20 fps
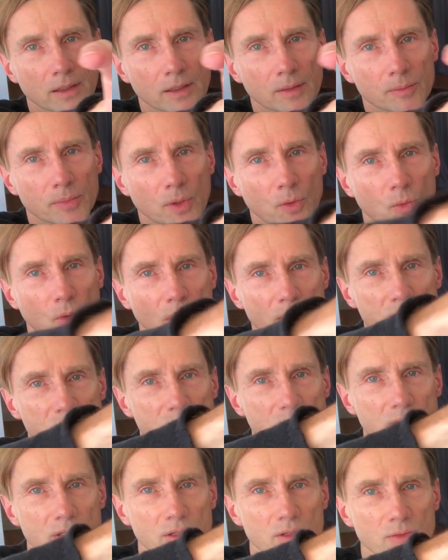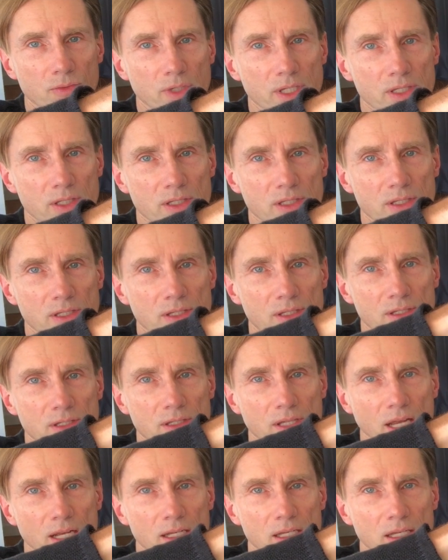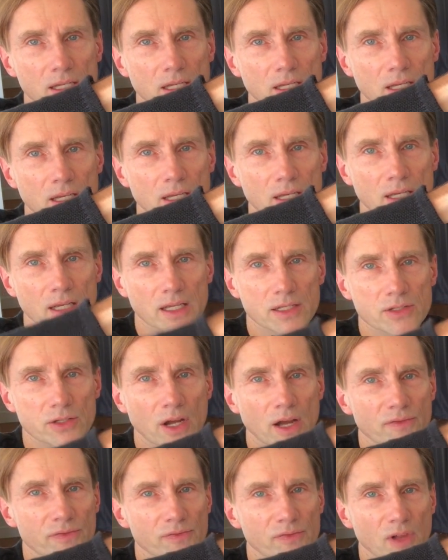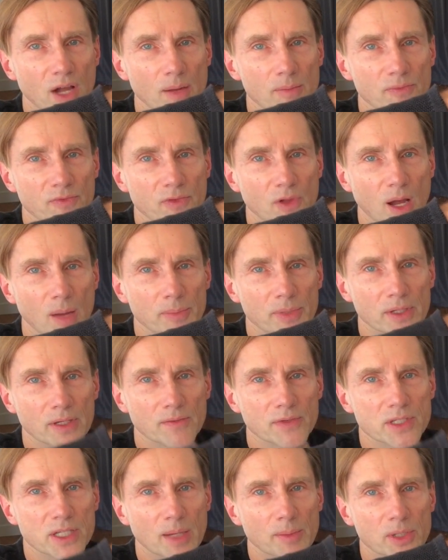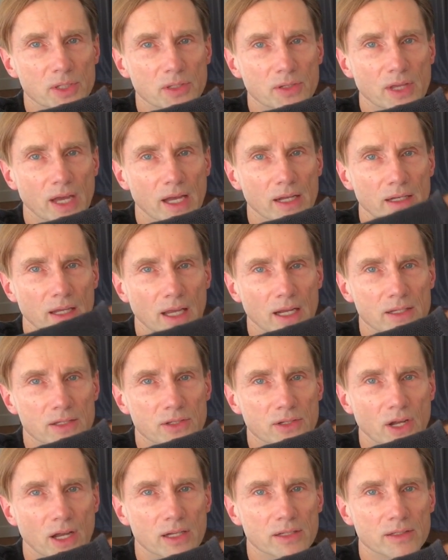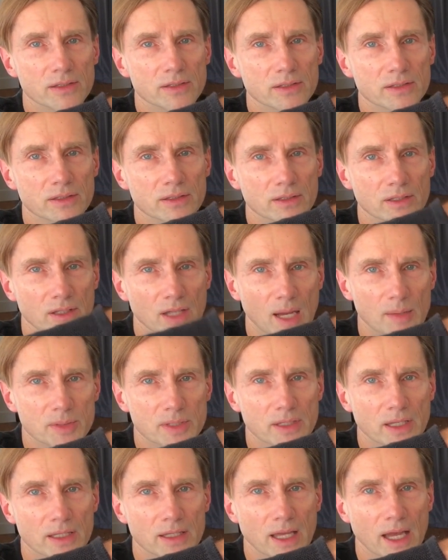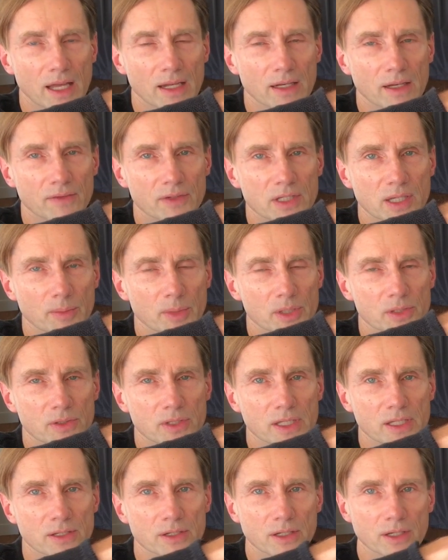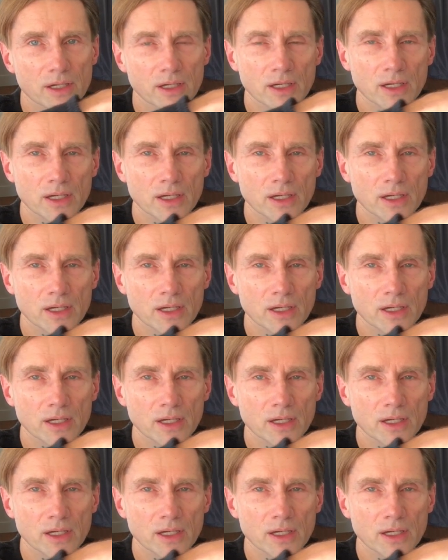But watch, the wrist is steady. It's not flopping every time I do that, and it's not collapsing like that every time I do it either.